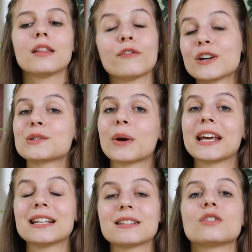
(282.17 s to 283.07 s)
The first
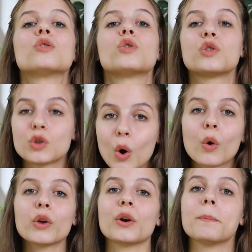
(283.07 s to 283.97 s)
one is to
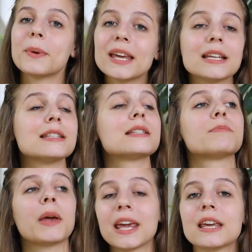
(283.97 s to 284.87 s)
soak your
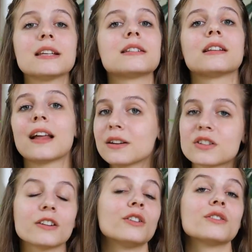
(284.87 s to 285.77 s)
beans, peas,
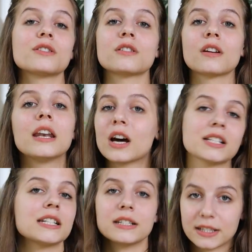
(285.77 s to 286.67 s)
lentils,
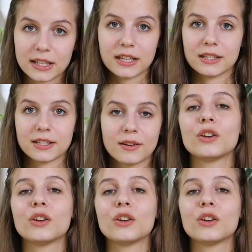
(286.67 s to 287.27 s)
nuts and seeds.